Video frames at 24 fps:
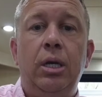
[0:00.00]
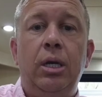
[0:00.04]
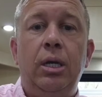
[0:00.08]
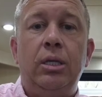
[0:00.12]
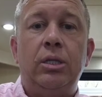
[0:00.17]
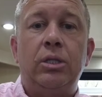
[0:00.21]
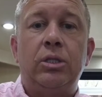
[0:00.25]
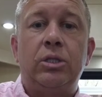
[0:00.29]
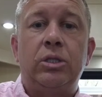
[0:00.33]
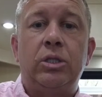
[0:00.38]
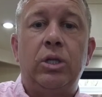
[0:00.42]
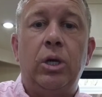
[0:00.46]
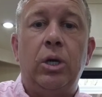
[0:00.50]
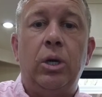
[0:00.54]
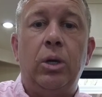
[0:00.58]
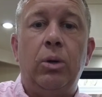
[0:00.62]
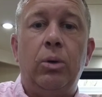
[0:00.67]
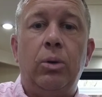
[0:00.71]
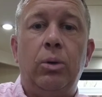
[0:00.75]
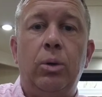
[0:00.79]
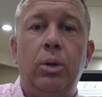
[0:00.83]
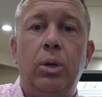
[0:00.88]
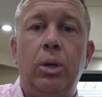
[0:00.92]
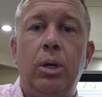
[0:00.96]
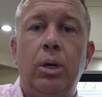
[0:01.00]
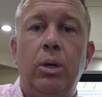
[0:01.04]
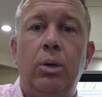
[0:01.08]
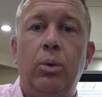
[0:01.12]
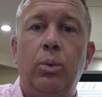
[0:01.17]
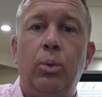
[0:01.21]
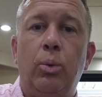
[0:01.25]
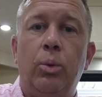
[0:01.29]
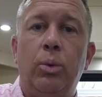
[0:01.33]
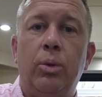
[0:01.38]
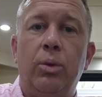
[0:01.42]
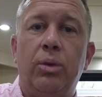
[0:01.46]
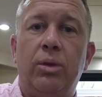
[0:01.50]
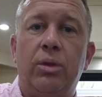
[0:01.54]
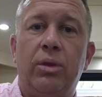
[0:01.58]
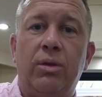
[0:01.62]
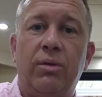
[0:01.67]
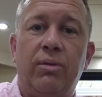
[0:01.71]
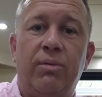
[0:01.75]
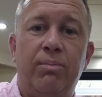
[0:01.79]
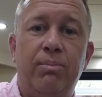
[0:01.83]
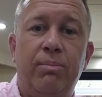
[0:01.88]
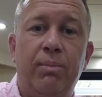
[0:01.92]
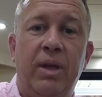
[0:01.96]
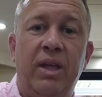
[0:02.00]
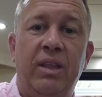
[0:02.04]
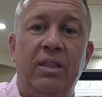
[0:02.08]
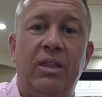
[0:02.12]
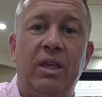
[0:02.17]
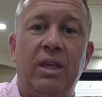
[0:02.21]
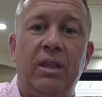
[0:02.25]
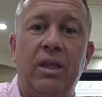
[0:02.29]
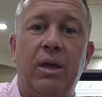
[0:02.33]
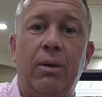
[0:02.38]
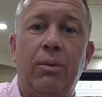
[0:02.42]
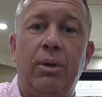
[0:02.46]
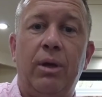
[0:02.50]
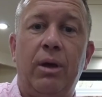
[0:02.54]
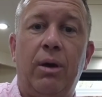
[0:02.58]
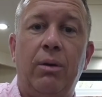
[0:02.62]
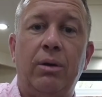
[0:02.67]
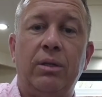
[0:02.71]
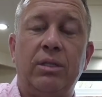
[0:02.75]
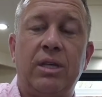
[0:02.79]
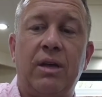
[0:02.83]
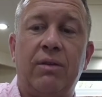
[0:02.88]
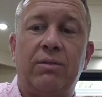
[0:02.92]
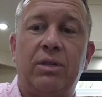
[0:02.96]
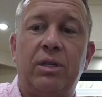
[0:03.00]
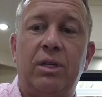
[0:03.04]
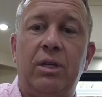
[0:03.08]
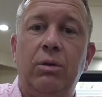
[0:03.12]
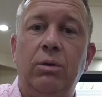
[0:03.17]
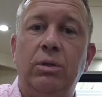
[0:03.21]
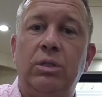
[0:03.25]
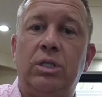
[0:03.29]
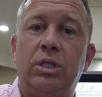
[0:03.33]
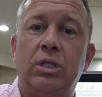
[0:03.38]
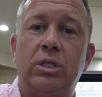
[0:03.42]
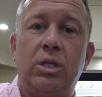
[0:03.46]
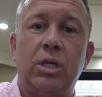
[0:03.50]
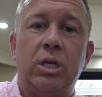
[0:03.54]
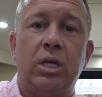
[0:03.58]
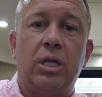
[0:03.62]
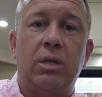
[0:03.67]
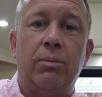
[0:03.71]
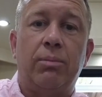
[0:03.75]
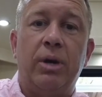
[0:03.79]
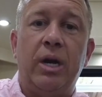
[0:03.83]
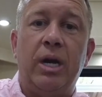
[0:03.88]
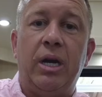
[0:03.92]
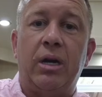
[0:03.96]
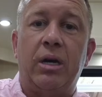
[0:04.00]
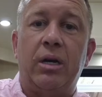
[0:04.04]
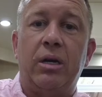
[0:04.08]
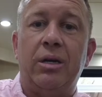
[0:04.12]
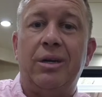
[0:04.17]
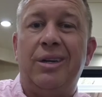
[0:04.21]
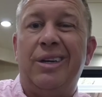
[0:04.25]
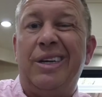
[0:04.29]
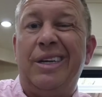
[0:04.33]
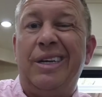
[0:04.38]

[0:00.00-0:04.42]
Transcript: So the main thing that we always have to do is just look at the breaker.